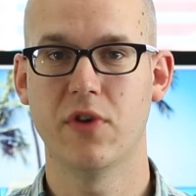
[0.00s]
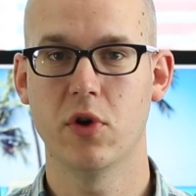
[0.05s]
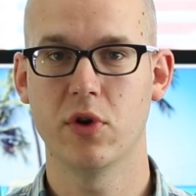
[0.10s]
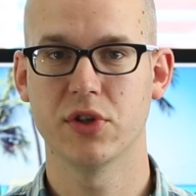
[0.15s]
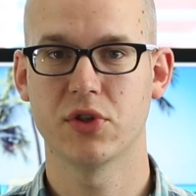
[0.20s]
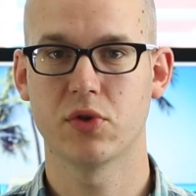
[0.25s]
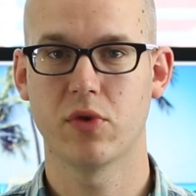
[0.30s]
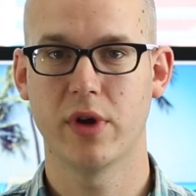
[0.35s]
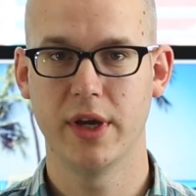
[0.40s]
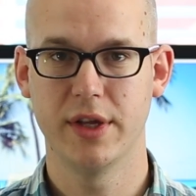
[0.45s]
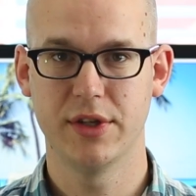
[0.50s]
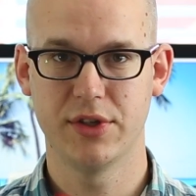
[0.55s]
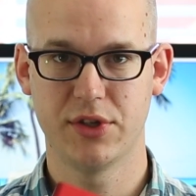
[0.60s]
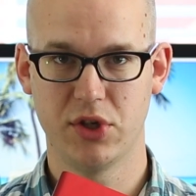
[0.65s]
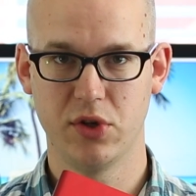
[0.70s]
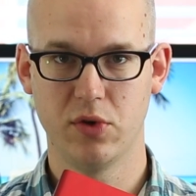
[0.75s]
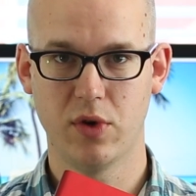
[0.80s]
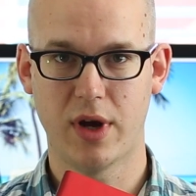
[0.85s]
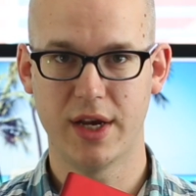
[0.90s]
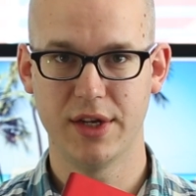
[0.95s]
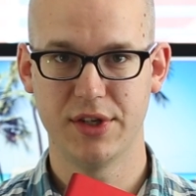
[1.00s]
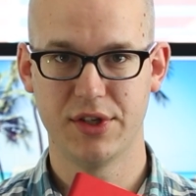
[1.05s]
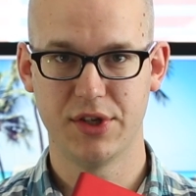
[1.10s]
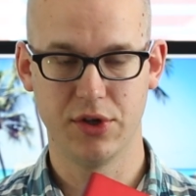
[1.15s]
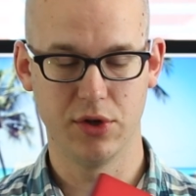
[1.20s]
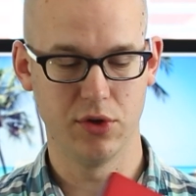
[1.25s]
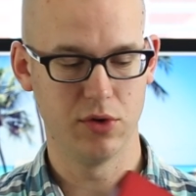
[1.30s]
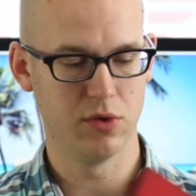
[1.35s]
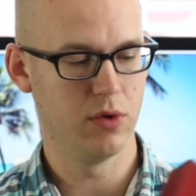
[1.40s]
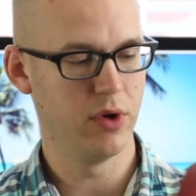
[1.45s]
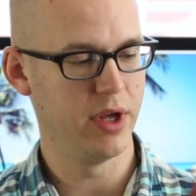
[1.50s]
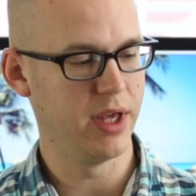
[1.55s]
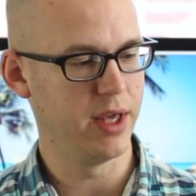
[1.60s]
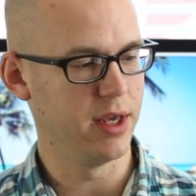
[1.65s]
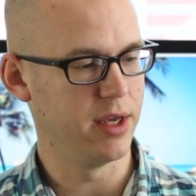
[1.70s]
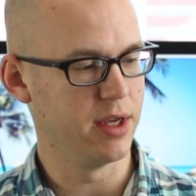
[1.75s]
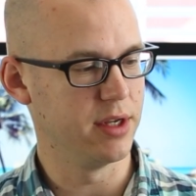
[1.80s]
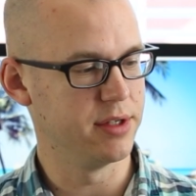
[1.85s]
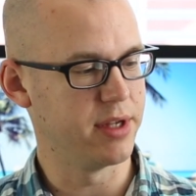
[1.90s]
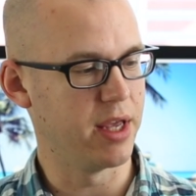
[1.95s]
Focusrite 2i2
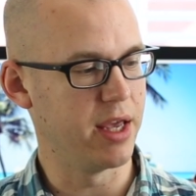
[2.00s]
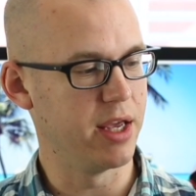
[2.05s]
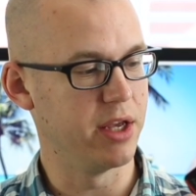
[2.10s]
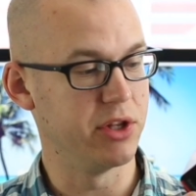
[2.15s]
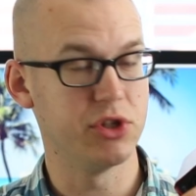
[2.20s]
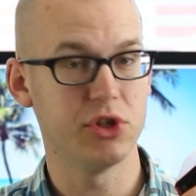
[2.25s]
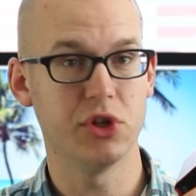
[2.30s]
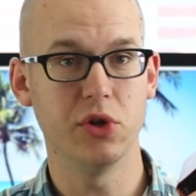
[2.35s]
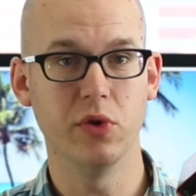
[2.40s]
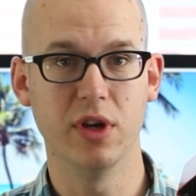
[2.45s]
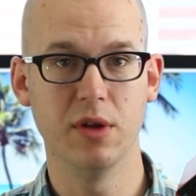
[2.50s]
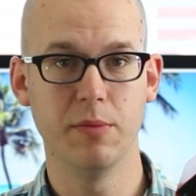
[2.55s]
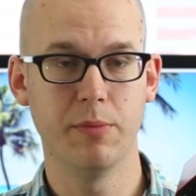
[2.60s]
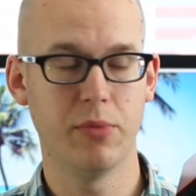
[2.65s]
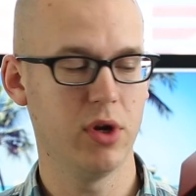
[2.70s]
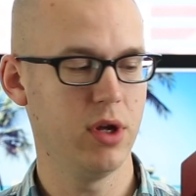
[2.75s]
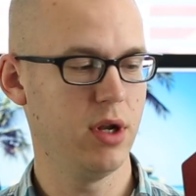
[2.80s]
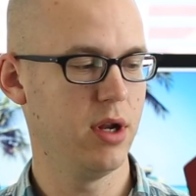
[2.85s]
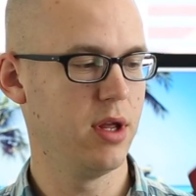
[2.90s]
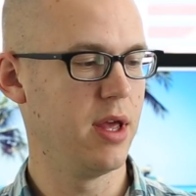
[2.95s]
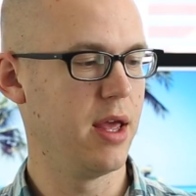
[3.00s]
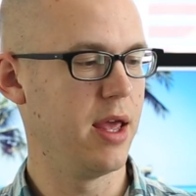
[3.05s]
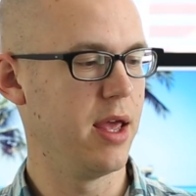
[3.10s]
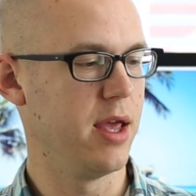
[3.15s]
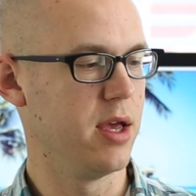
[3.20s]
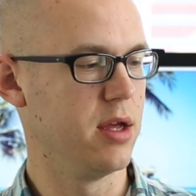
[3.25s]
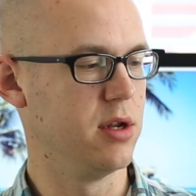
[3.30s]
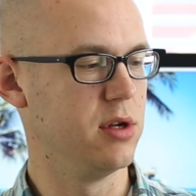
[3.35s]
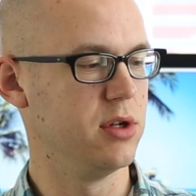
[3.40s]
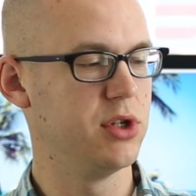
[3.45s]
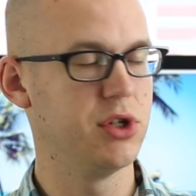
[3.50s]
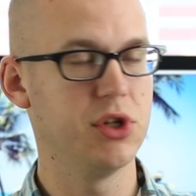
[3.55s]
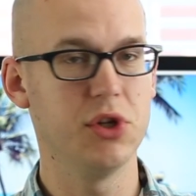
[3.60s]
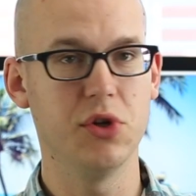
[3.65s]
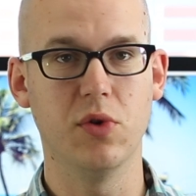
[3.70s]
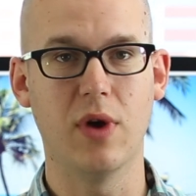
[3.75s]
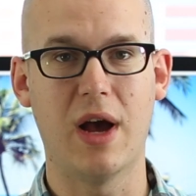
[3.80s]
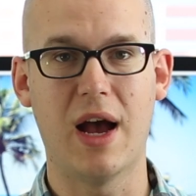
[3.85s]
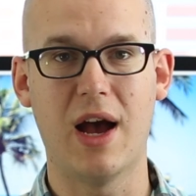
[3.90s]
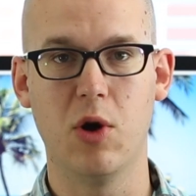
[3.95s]
is a two input and
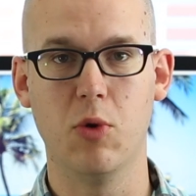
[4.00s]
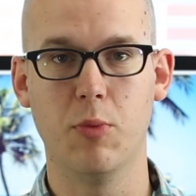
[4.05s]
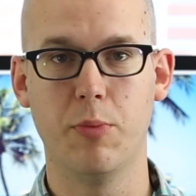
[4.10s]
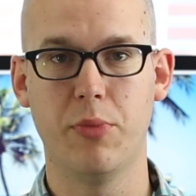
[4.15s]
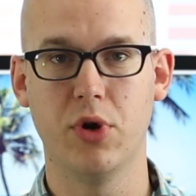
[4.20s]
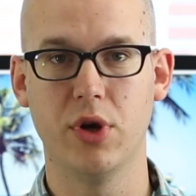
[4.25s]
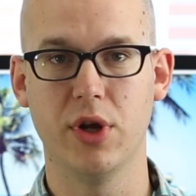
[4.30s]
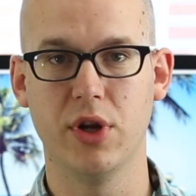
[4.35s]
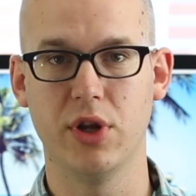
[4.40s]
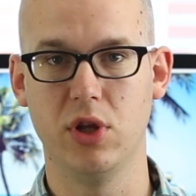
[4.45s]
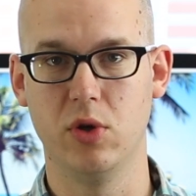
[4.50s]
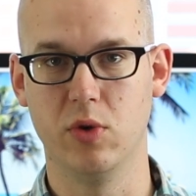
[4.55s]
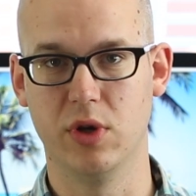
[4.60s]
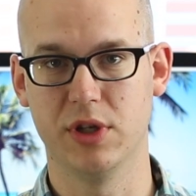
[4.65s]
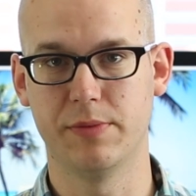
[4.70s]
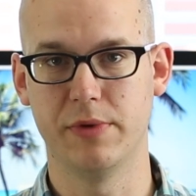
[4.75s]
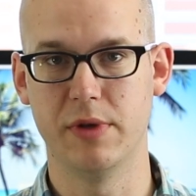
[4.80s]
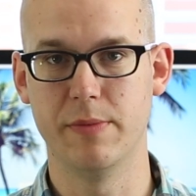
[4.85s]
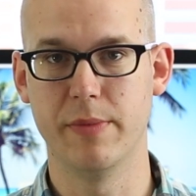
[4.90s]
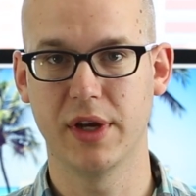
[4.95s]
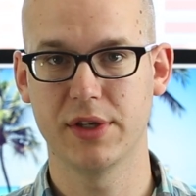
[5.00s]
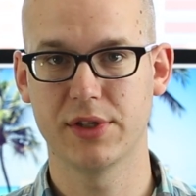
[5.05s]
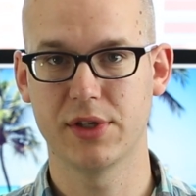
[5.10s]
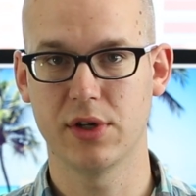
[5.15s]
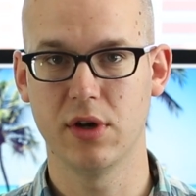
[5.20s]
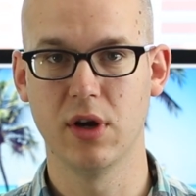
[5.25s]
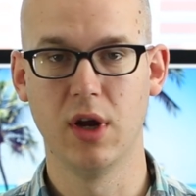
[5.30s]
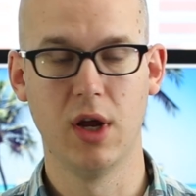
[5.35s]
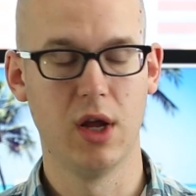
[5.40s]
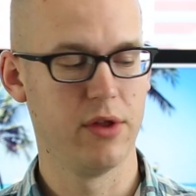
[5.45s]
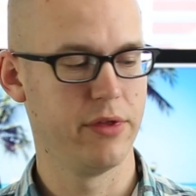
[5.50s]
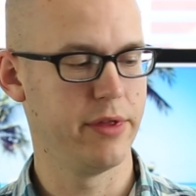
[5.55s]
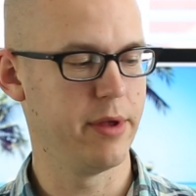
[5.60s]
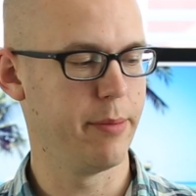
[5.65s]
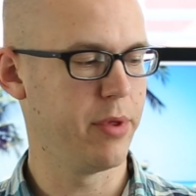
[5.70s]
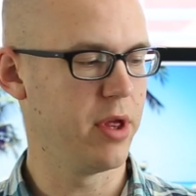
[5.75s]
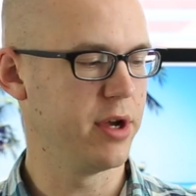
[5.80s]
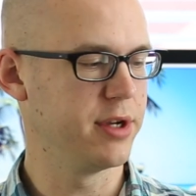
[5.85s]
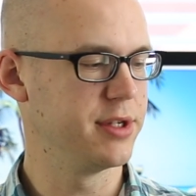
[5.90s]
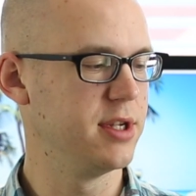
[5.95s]
two output USB mixer
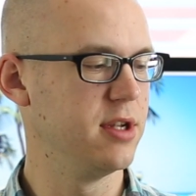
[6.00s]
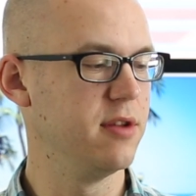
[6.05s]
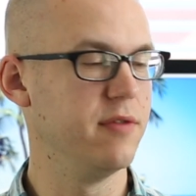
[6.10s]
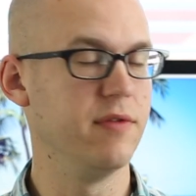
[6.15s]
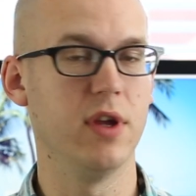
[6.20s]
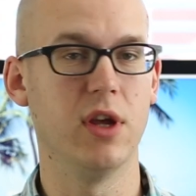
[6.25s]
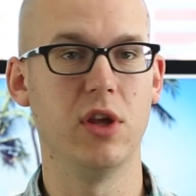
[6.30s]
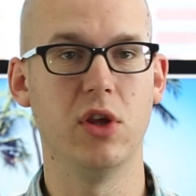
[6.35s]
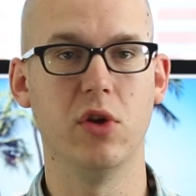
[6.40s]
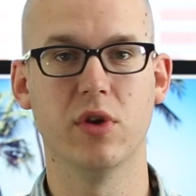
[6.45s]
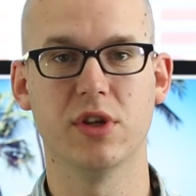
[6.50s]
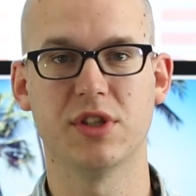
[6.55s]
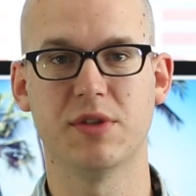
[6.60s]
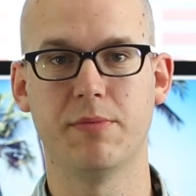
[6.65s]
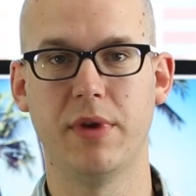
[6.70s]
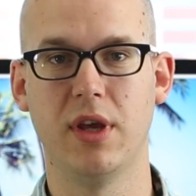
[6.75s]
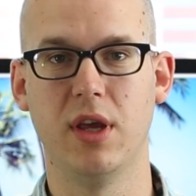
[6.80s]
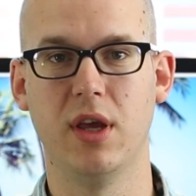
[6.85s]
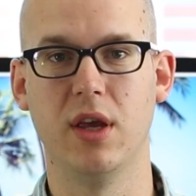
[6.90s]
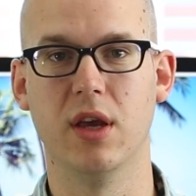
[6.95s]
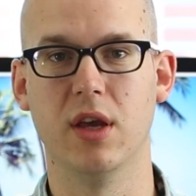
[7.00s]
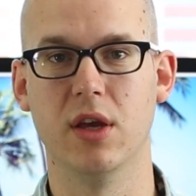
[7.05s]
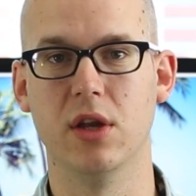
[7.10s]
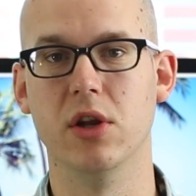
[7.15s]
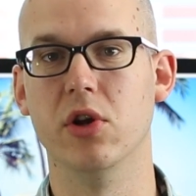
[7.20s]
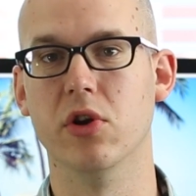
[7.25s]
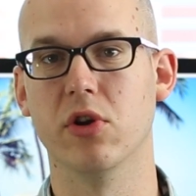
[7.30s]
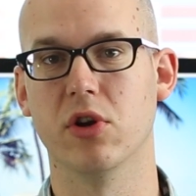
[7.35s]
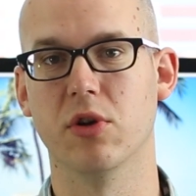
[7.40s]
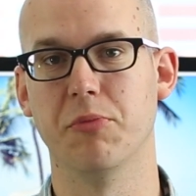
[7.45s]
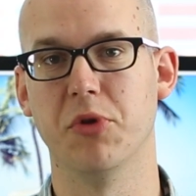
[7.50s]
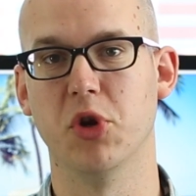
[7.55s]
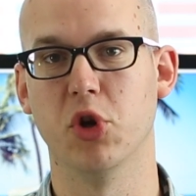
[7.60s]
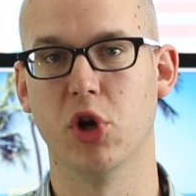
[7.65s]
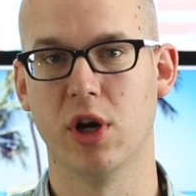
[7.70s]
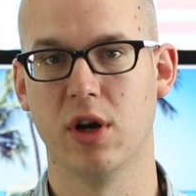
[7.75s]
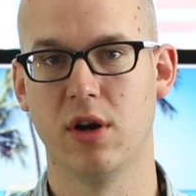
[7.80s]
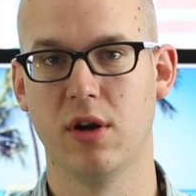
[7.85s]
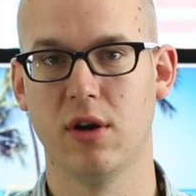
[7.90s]
that plugs in via USB into your computer.